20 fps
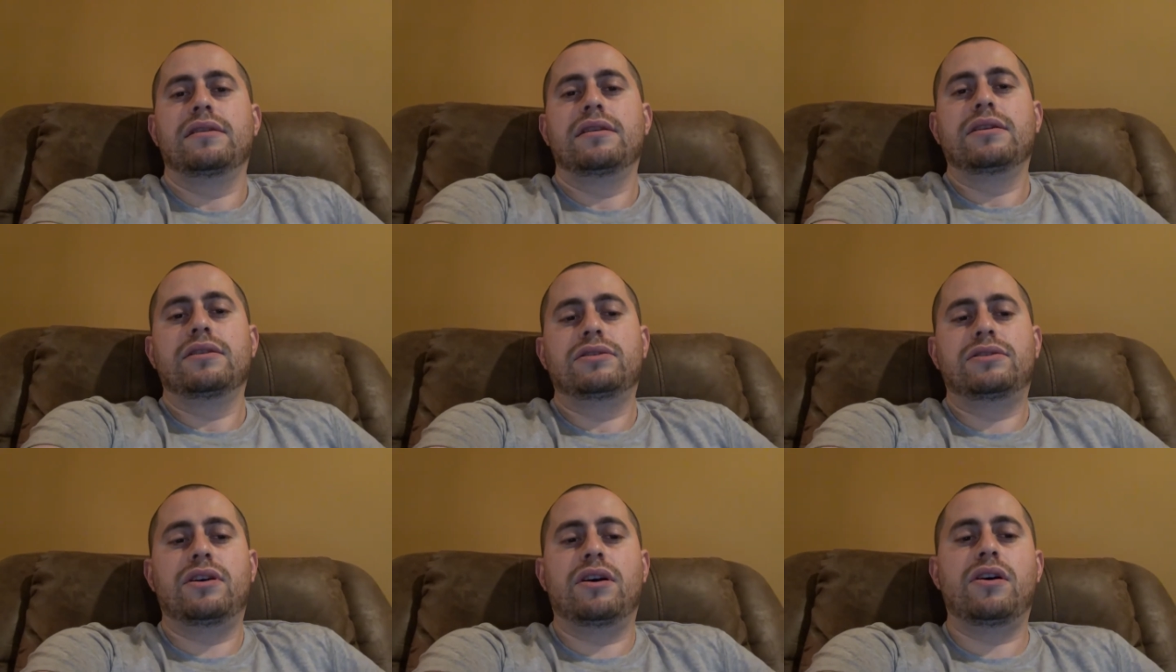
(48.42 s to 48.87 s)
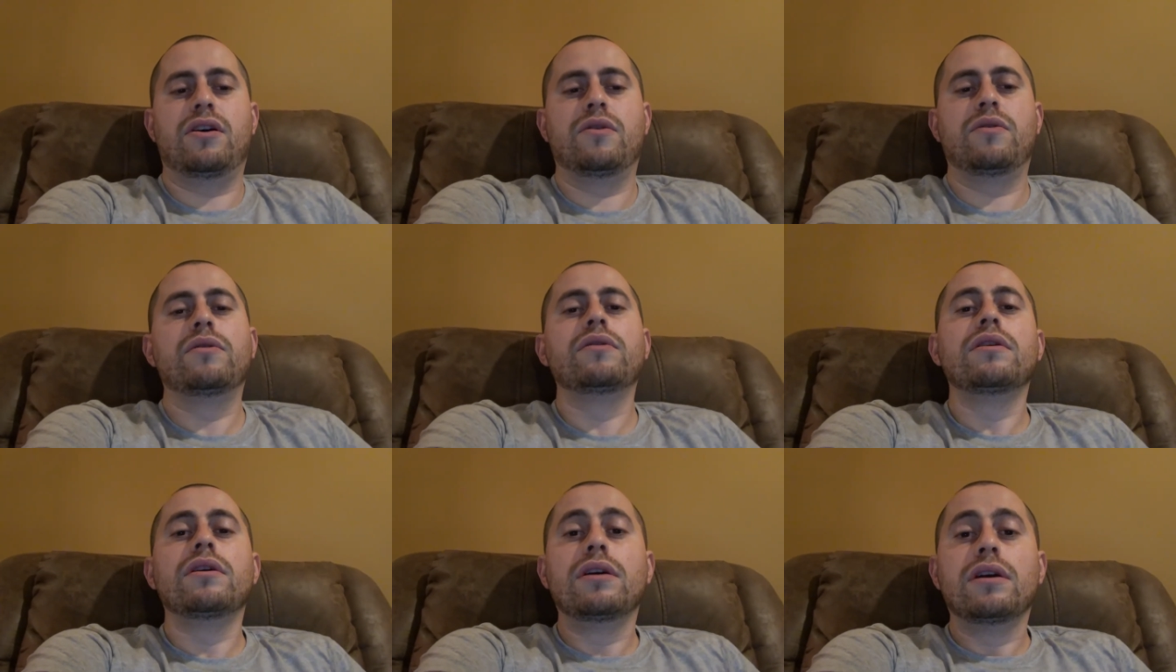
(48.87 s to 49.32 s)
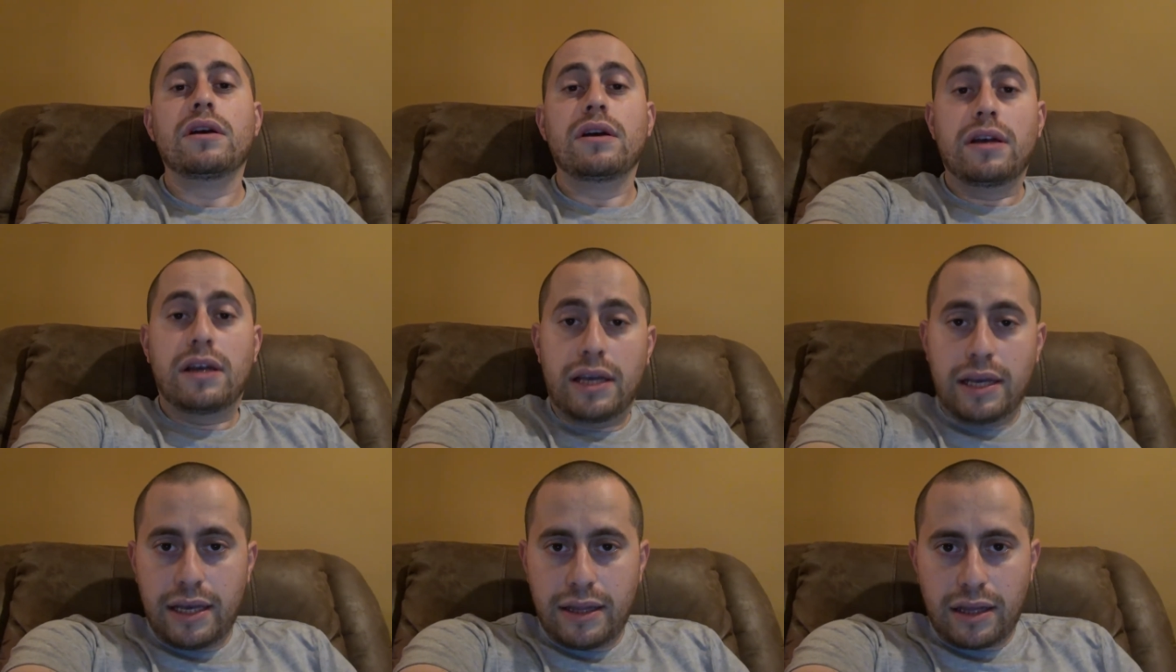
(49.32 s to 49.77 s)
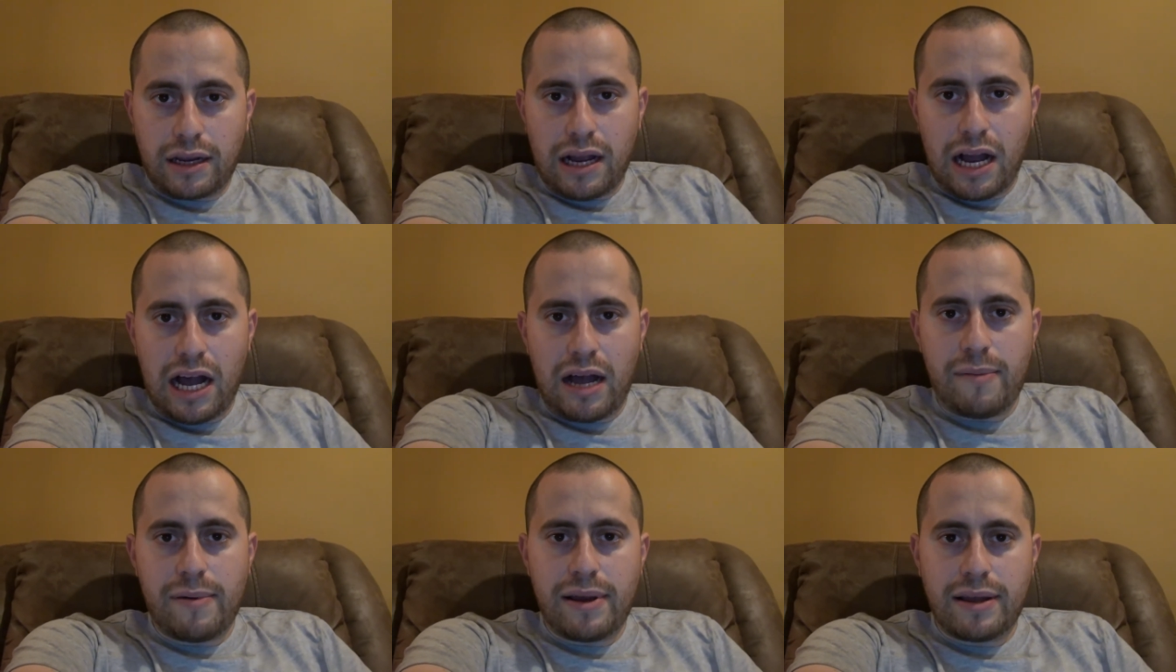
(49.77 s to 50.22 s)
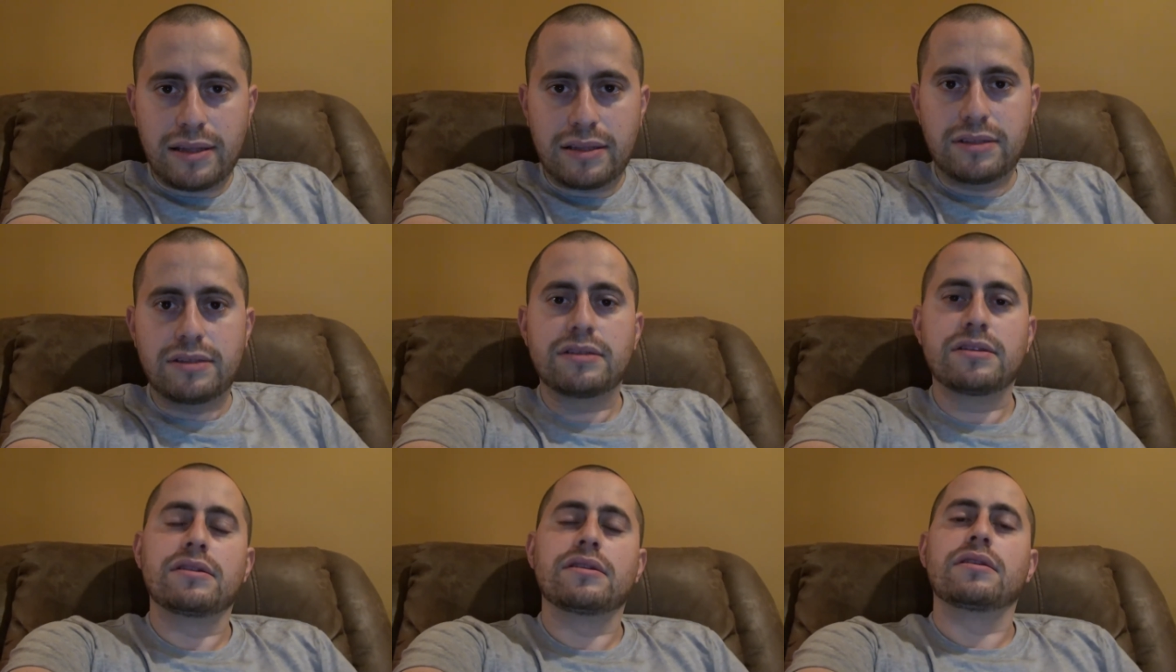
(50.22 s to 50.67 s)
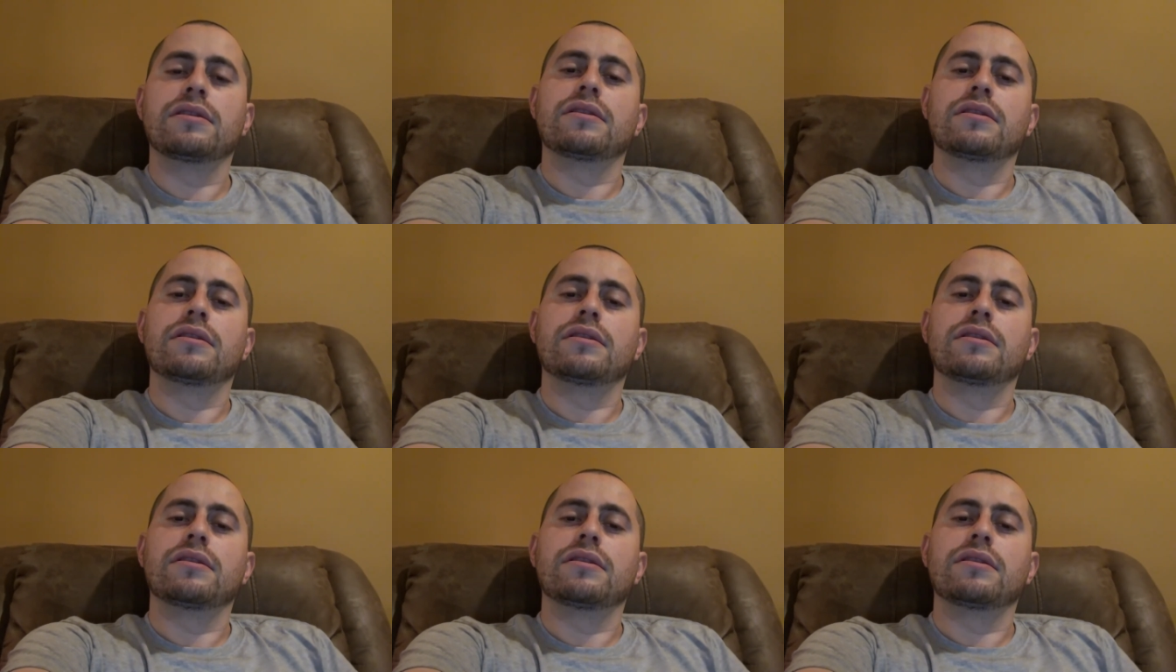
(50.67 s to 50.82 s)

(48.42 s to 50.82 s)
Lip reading: So in the comments,